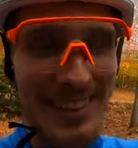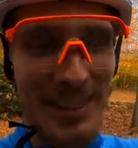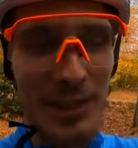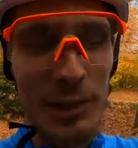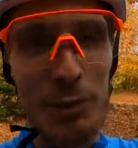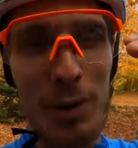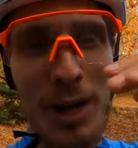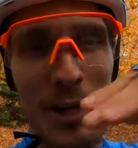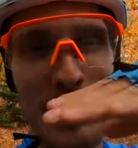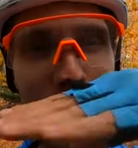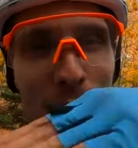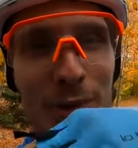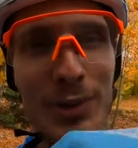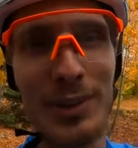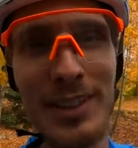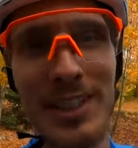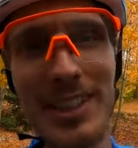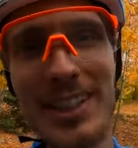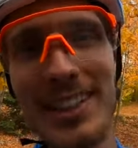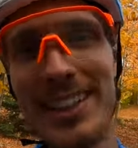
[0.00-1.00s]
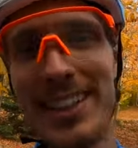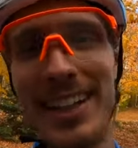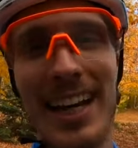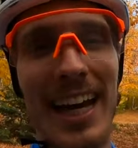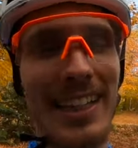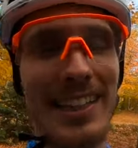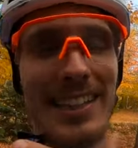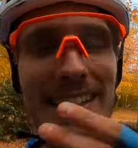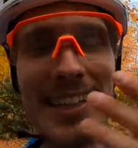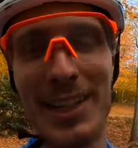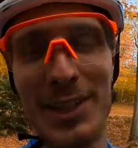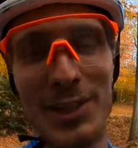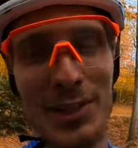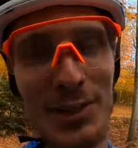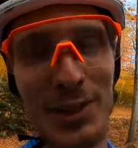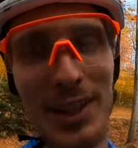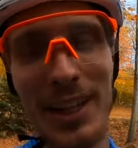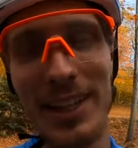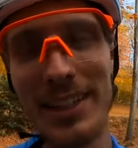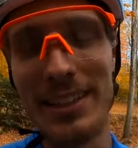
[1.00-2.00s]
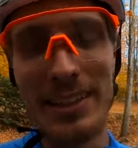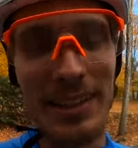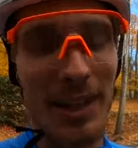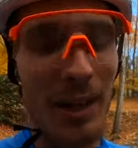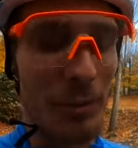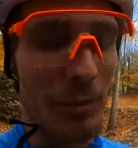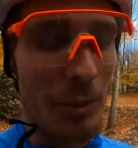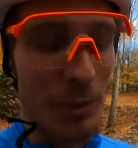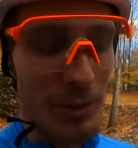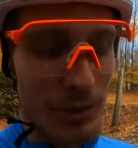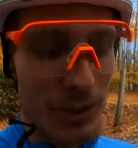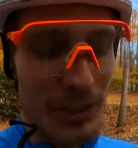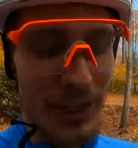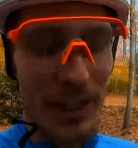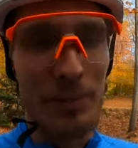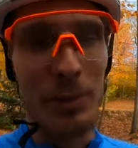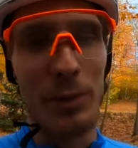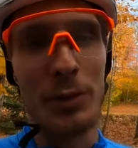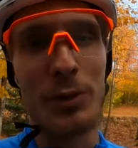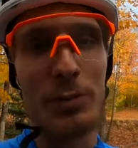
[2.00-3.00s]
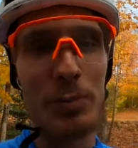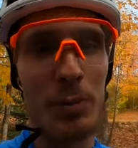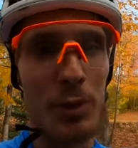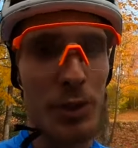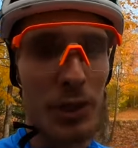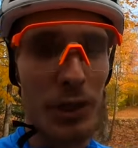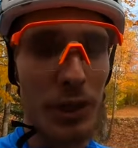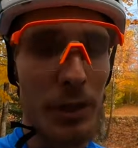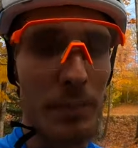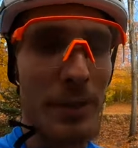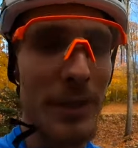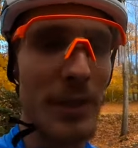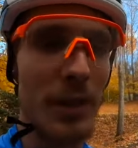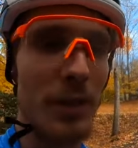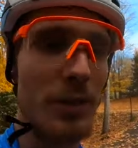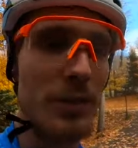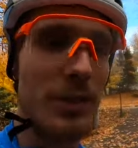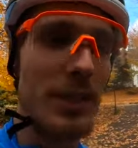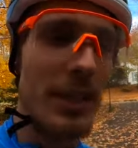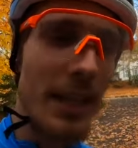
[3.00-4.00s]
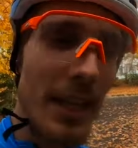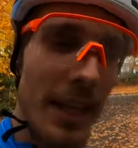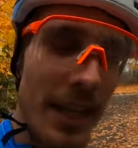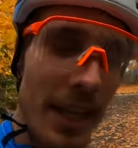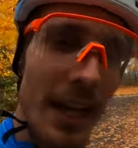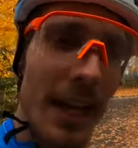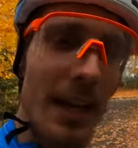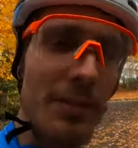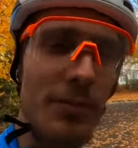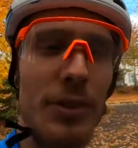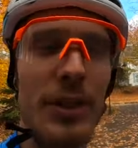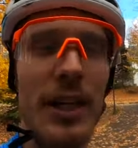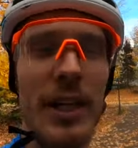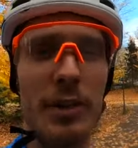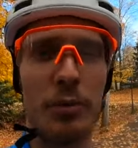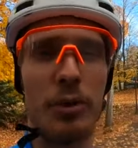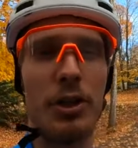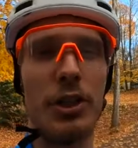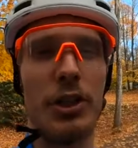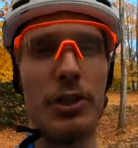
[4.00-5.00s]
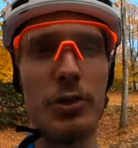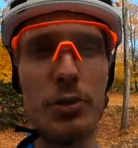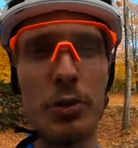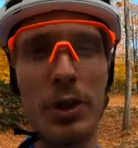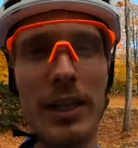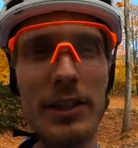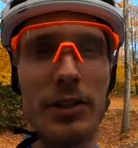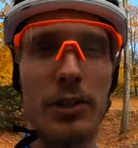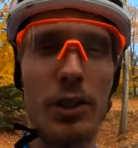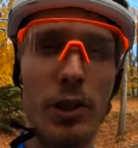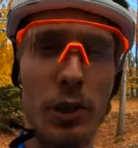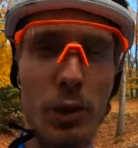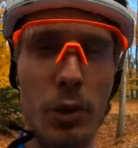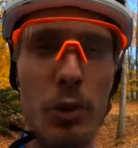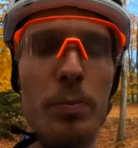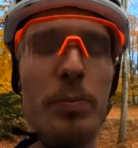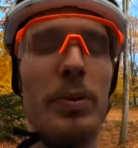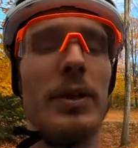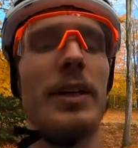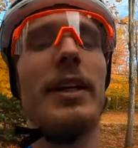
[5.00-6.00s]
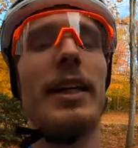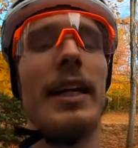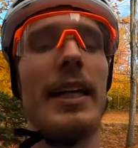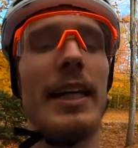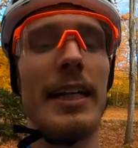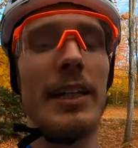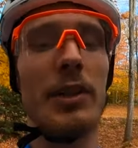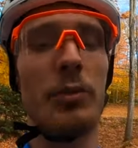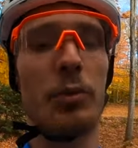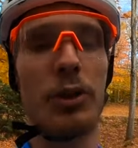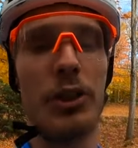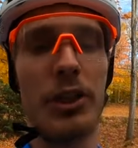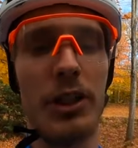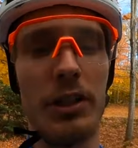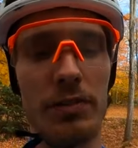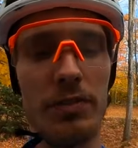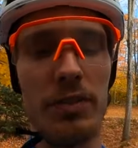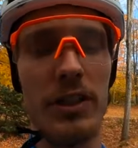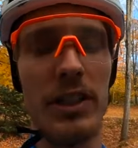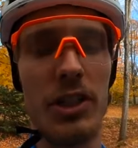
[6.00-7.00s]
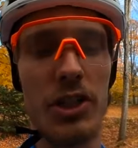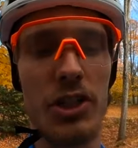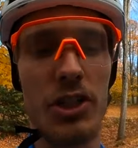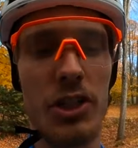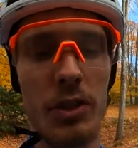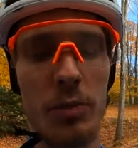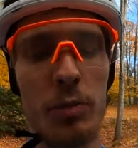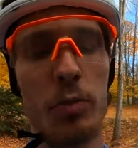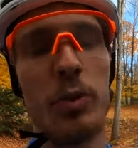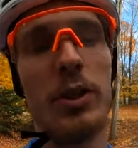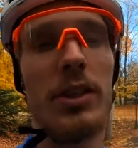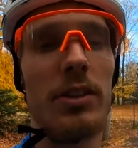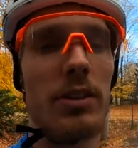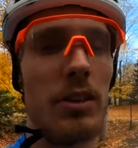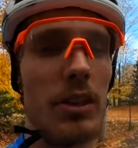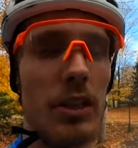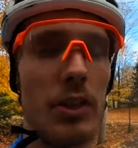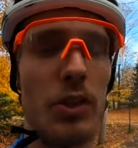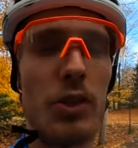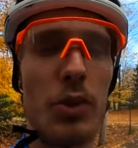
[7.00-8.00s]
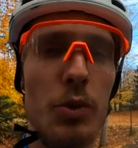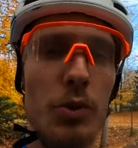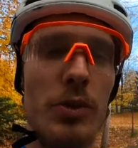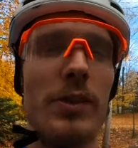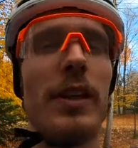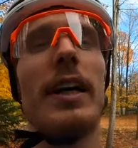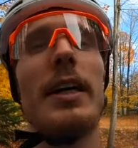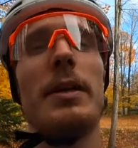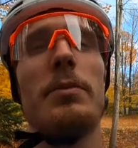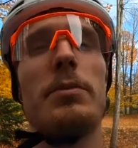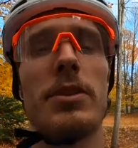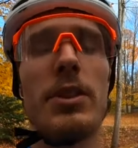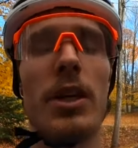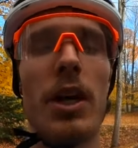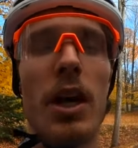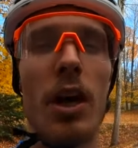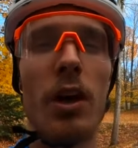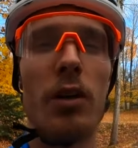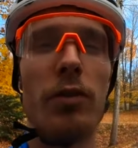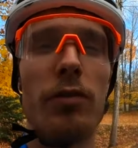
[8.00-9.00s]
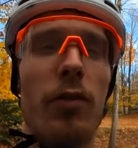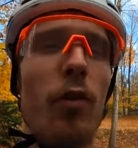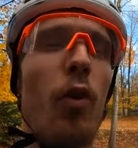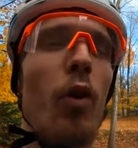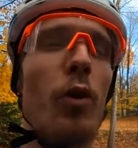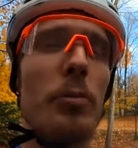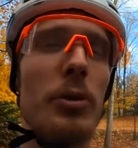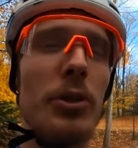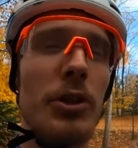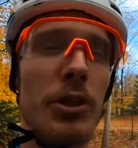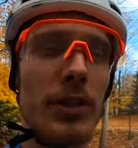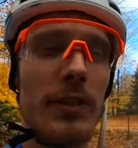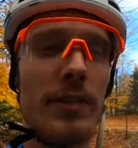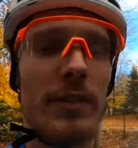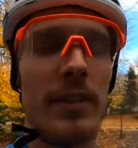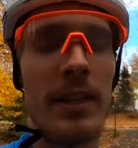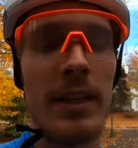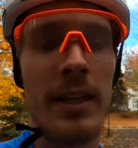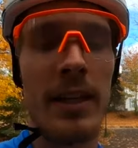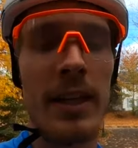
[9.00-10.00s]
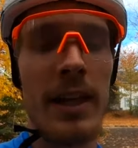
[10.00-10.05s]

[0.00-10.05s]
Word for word: gradually. At the end, you're like almost not able to push on the pedals. After that, we're gonna do like the loop and we're gonna finish it with uh, two times four minutes